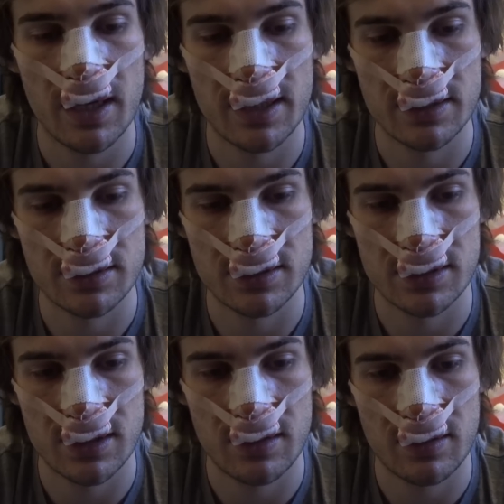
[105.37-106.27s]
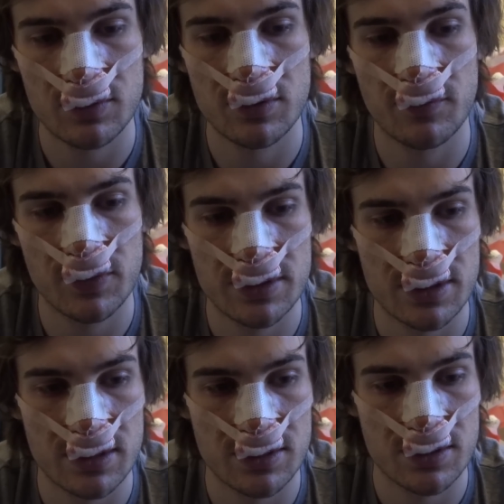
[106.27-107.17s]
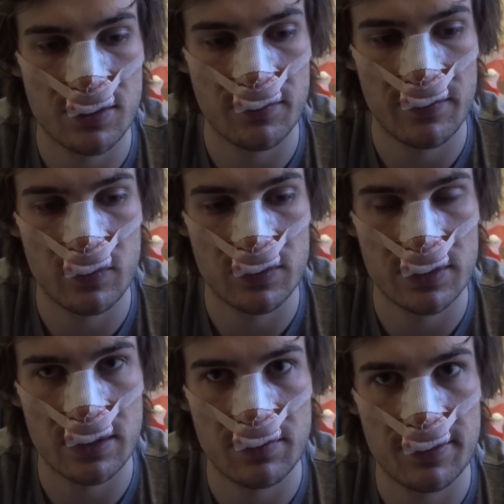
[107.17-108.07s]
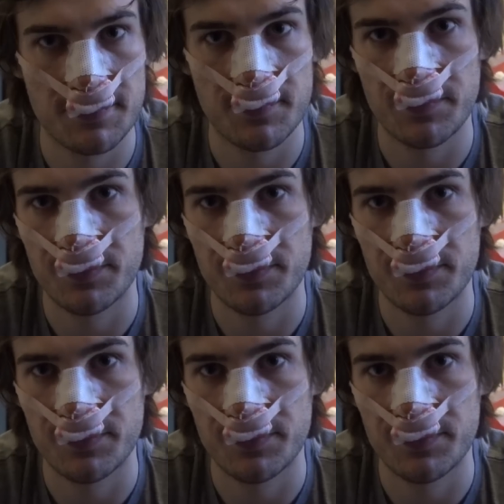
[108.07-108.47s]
And uh, that was the voices of everyone telling me